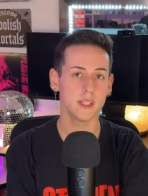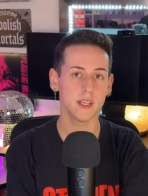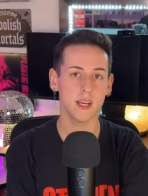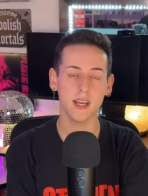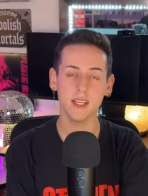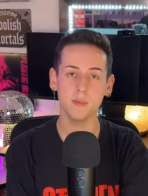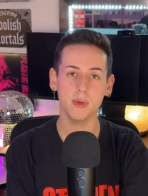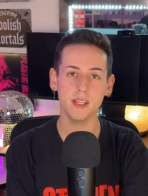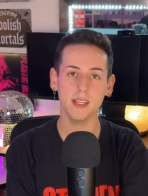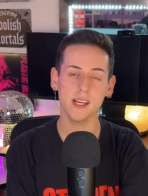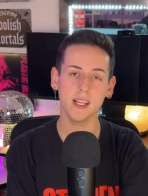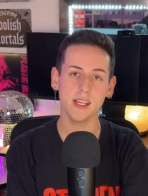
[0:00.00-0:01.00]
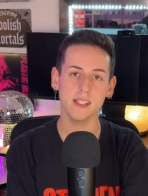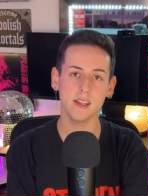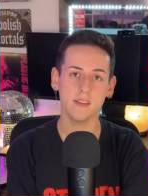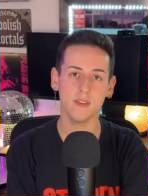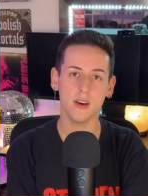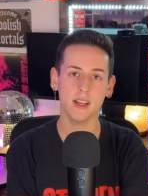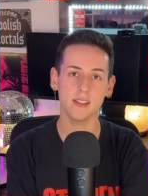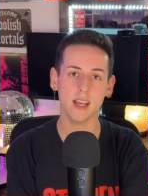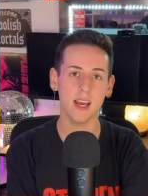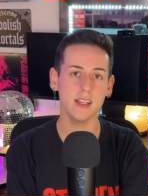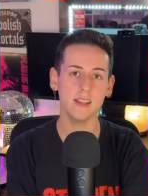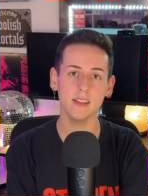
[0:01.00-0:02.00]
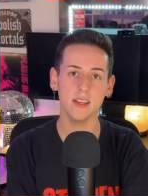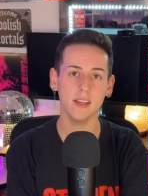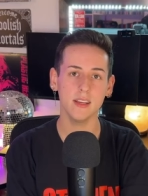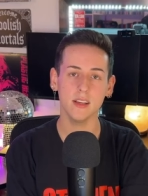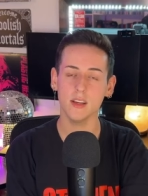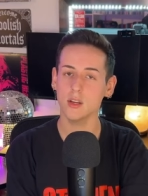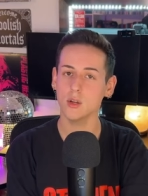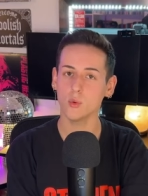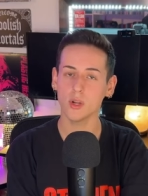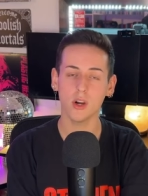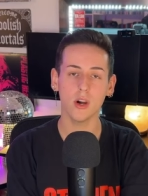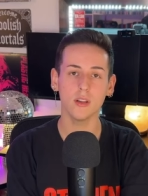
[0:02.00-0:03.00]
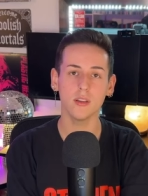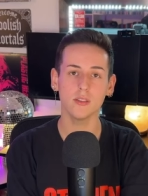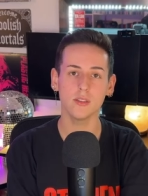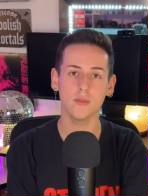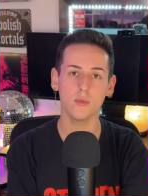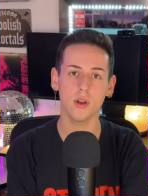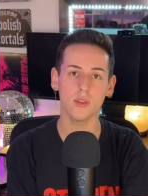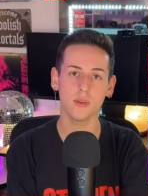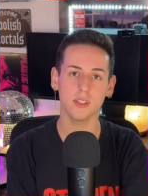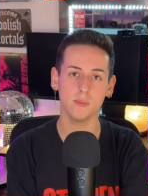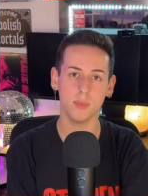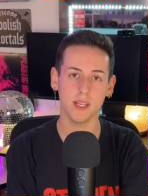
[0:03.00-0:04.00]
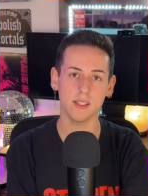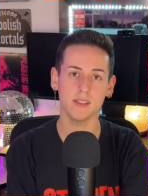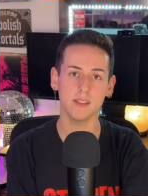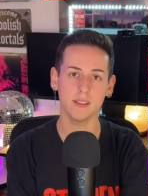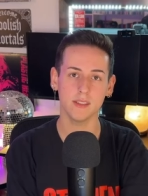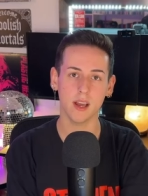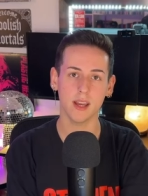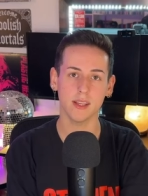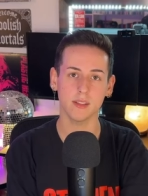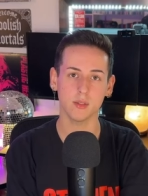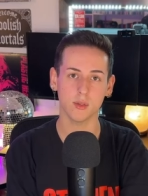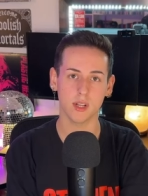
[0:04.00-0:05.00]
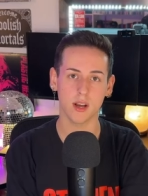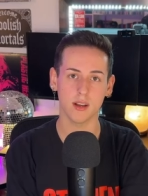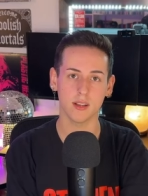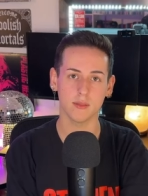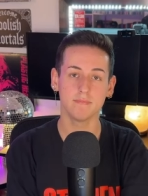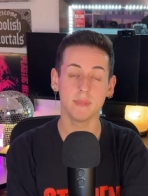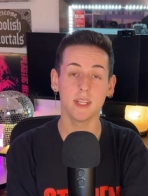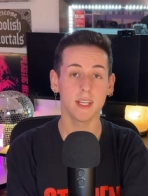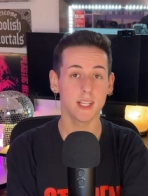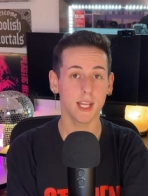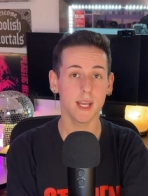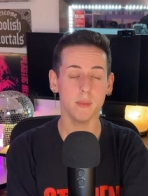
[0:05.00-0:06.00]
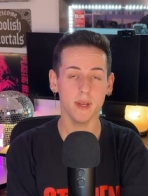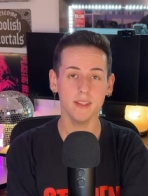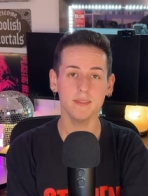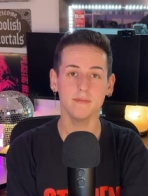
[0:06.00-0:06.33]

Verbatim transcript: Anybody can identify as anything, regardless of whether it's based in science or not. Claim it,